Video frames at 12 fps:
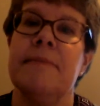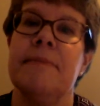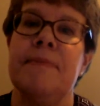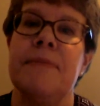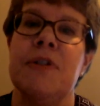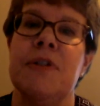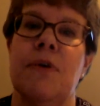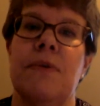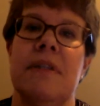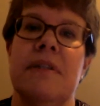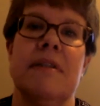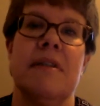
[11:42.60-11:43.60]
so
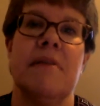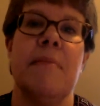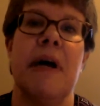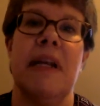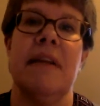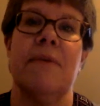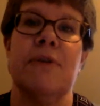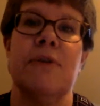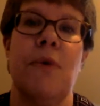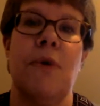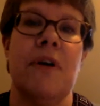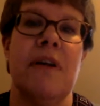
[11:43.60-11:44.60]
this is the money that was
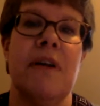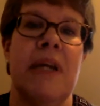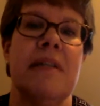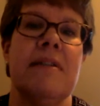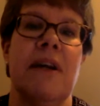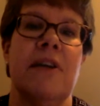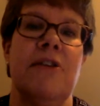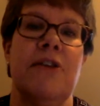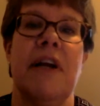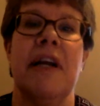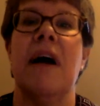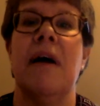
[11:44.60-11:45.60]
awarded based on your
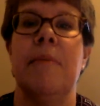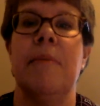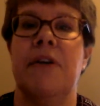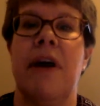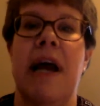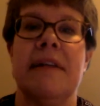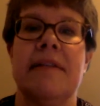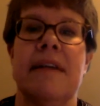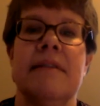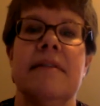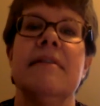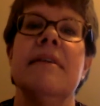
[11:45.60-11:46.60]
income and your
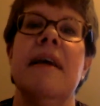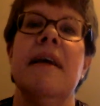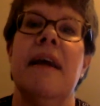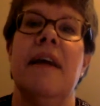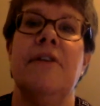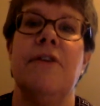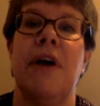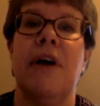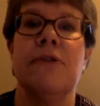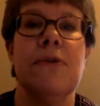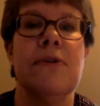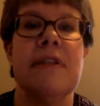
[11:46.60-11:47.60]
assets and your
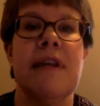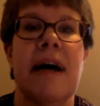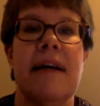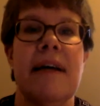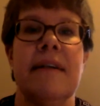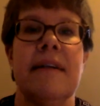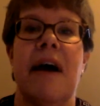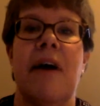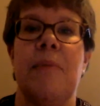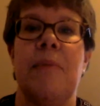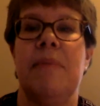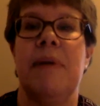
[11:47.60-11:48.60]
household size and how
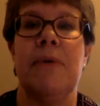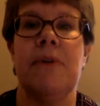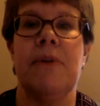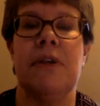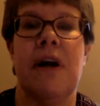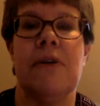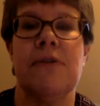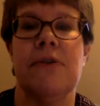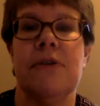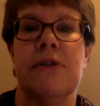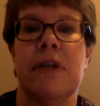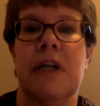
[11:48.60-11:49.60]
many people in your
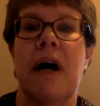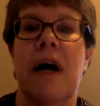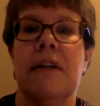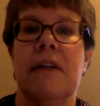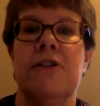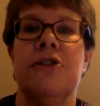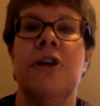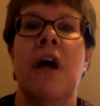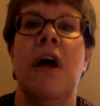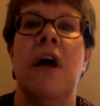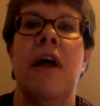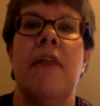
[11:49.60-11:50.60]
household are in college,
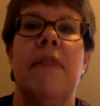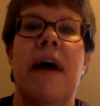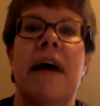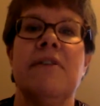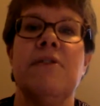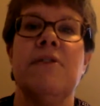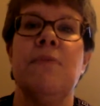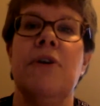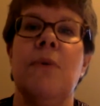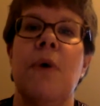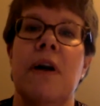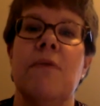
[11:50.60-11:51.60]
that's where
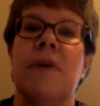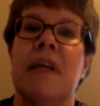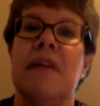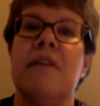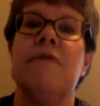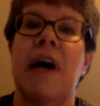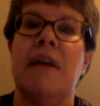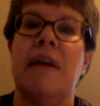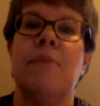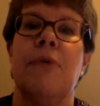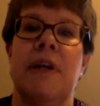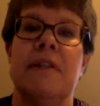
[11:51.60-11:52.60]
you want to read the fine
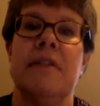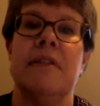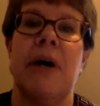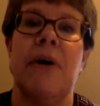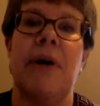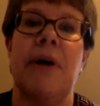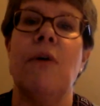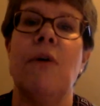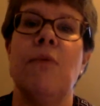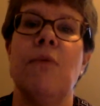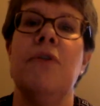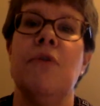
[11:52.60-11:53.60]
print about how
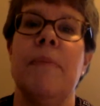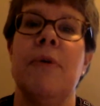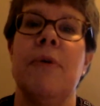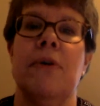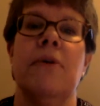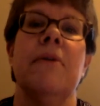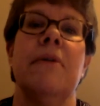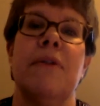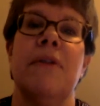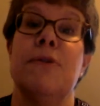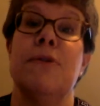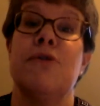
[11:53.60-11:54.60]
renewable
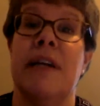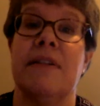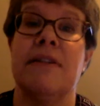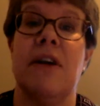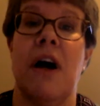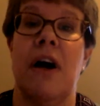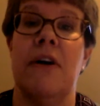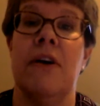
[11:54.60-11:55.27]
those grants are.